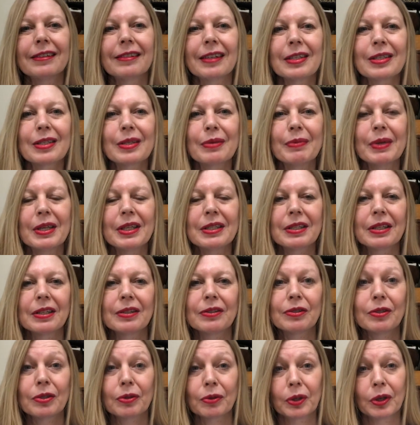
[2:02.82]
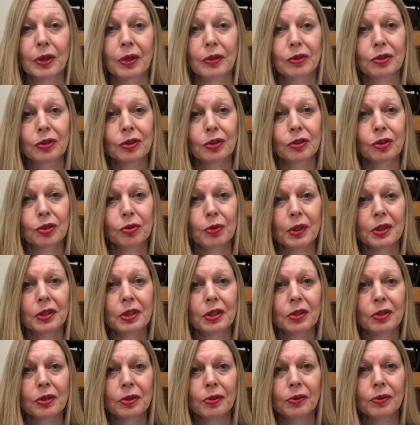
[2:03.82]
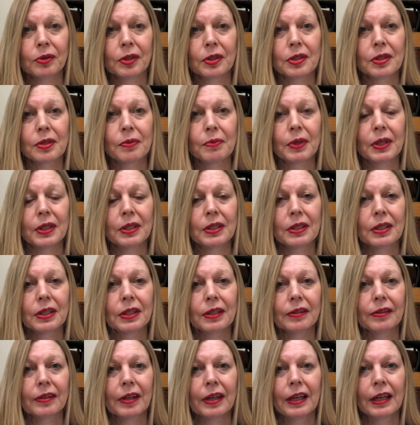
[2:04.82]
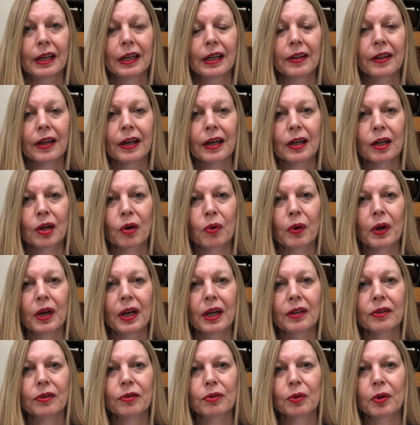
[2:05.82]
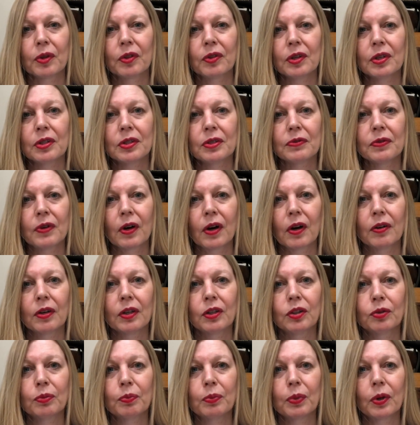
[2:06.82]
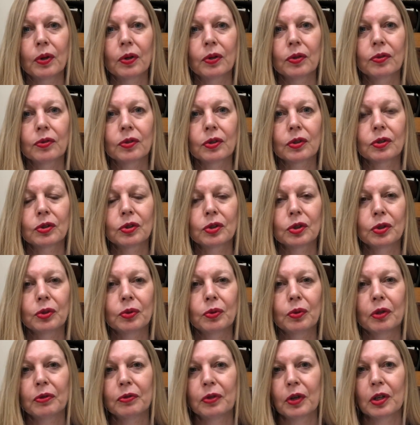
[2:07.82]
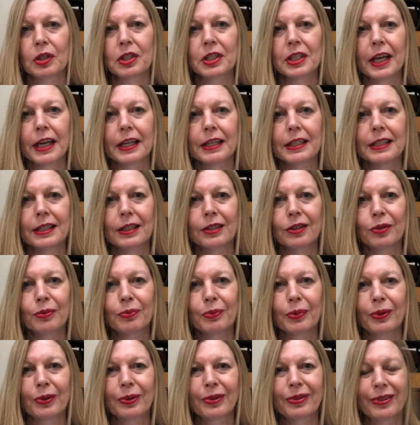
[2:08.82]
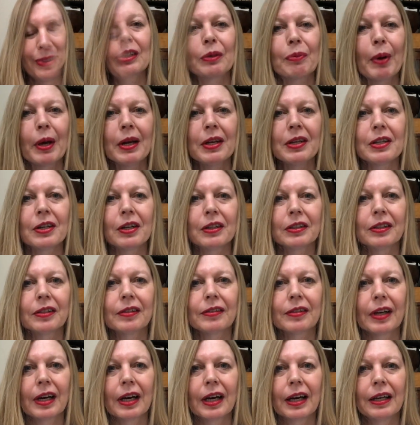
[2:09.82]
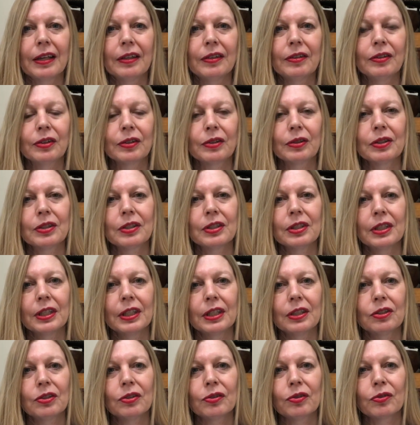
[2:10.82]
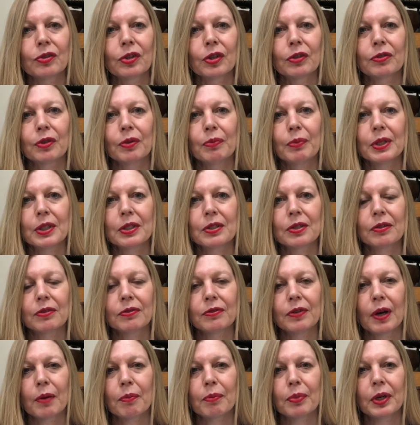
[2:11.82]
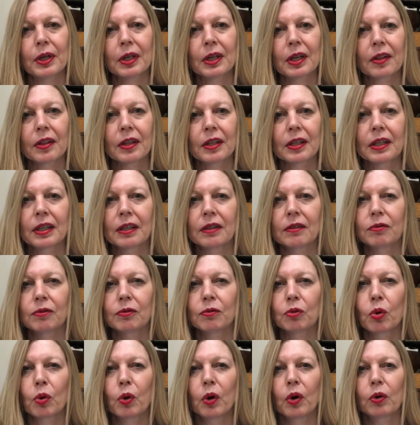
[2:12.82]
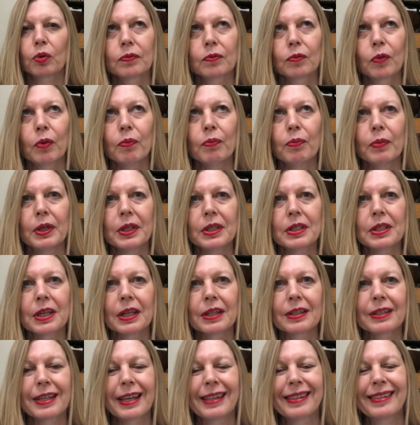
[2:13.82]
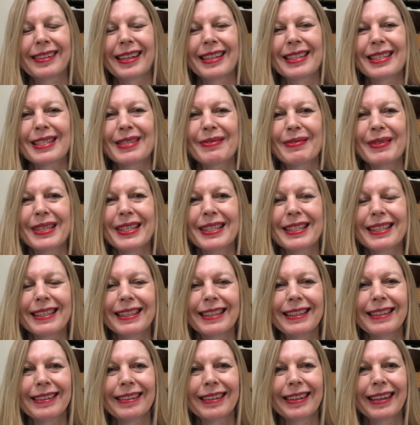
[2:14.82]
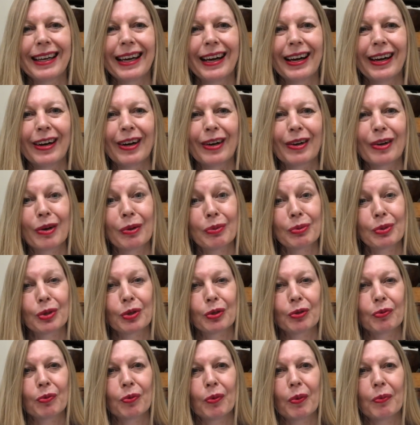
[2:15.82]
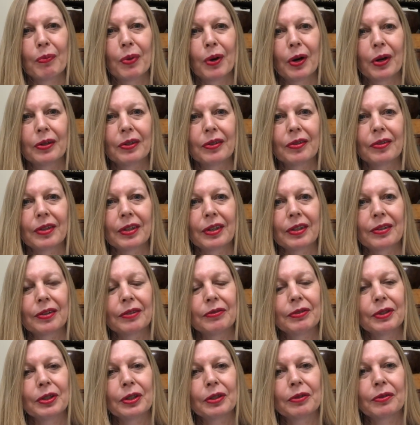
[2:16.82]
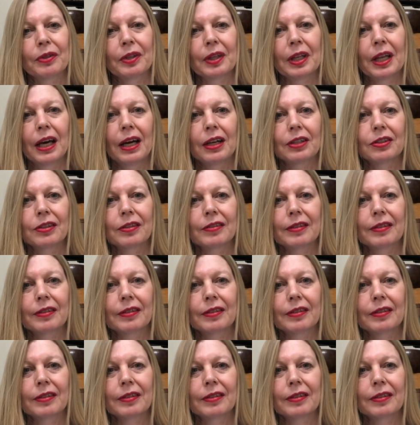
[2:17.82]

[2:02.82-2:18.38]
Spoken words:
centimetres to 122 centimetres. That equates to a 34 inch bust to a 48 inch bust. Depending on your size, you're going to need just over a metre of fabric. I think it quotes 1 metre, 10 centimetres, or up to 1.6 if you go for the larger